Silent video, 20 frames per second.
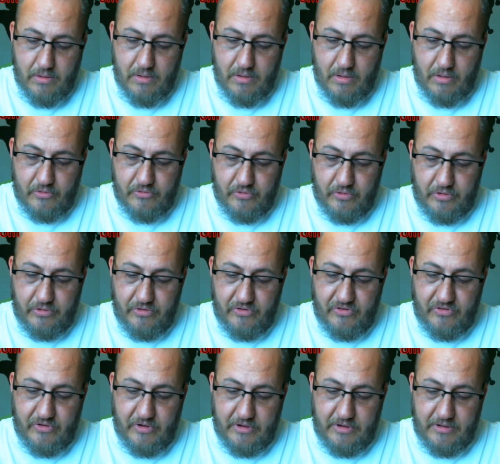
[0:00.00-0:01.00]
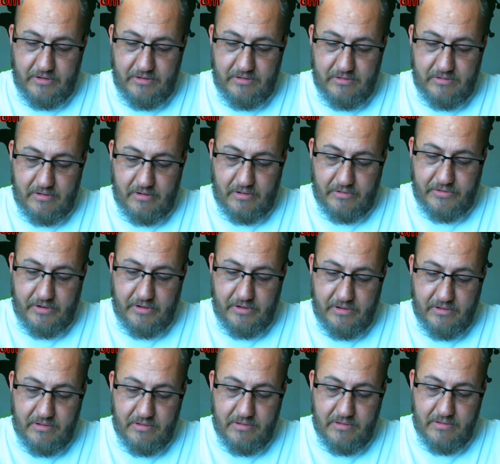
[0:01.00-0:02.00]
I'll show you in just a second, or I'll tell
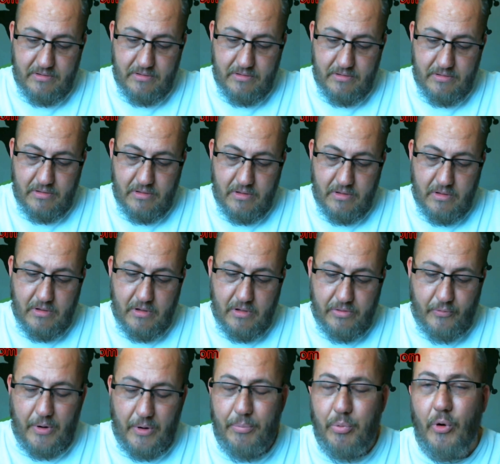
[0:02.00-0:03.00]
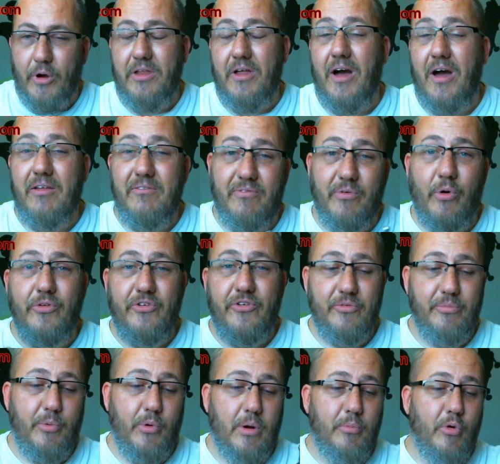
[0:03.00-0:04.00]
you, 3.9 volts is
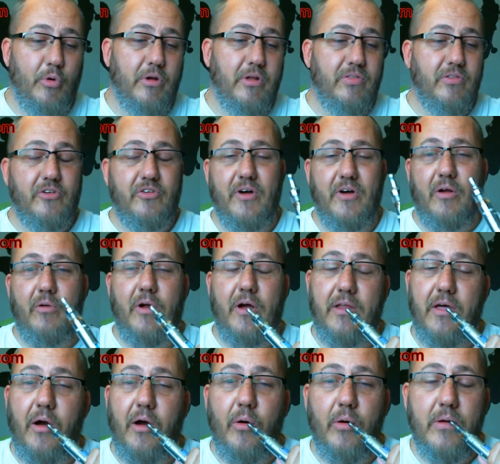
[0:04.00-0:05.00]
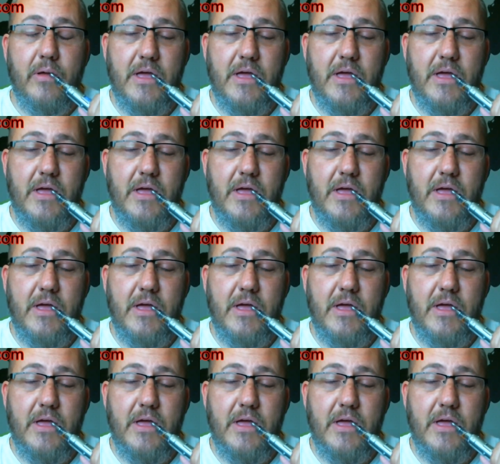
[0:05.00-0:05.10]
what I'm running this at right now.